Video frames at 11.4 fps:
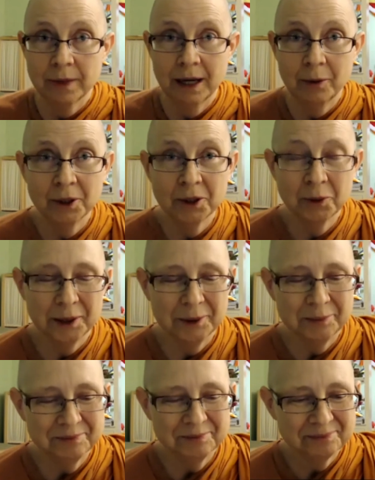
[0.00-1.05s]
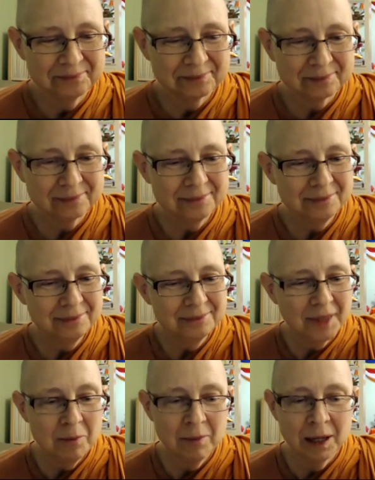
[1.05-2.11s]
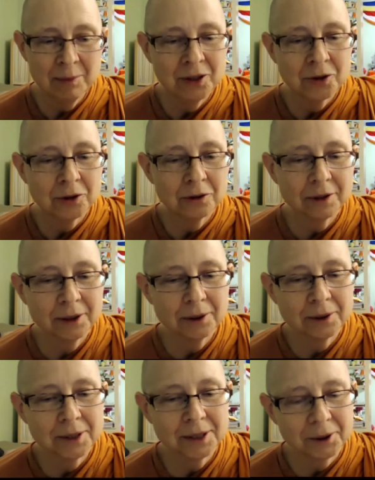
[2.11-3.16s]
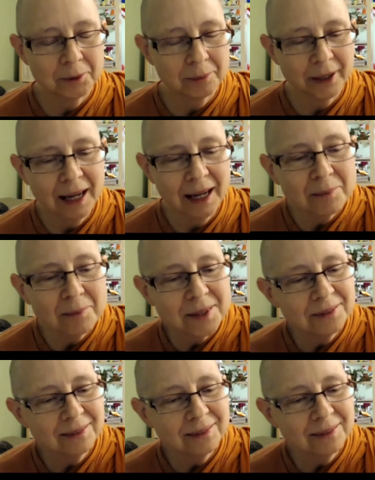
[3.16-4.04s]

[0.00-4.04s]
that what you will. Might be true for you too, perhaps.